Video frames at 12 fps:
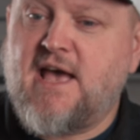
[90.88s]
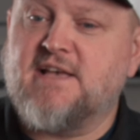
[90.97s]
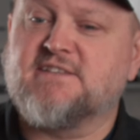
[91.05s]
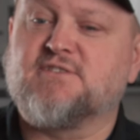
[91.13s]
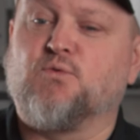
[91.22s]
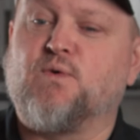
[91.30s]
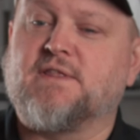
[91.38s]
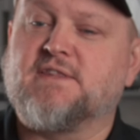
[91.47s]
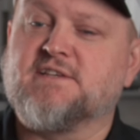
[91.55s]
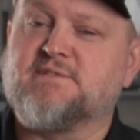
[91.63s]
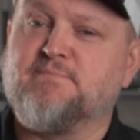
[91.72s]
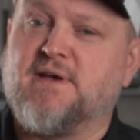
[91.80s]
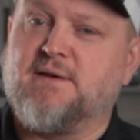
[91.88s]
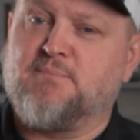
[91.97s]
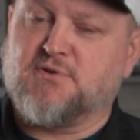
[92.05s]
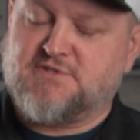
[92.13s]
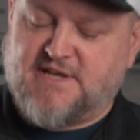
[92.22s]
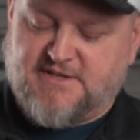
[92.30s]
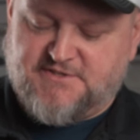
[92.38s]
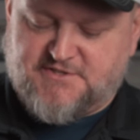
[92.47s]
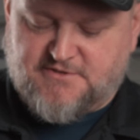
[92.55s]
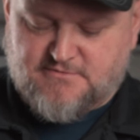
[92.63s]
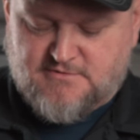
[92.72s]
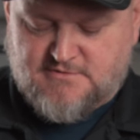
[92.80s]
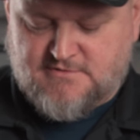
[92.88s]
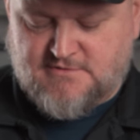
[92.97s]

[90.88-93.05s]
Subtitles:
as to what this may pertain to,